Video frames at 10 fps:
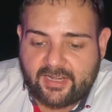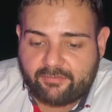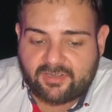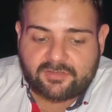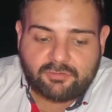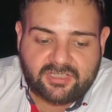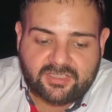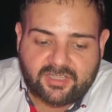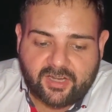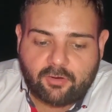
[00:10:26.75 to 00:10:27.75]
levels
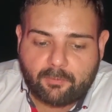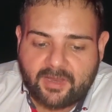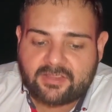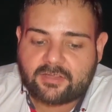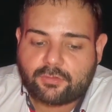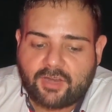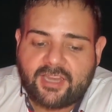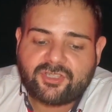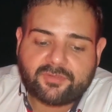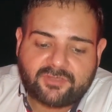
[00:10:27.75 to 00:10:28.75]
within the recommended
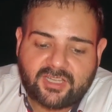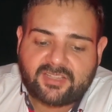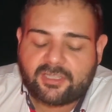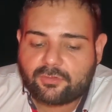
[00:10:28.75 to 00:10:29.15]
range of 30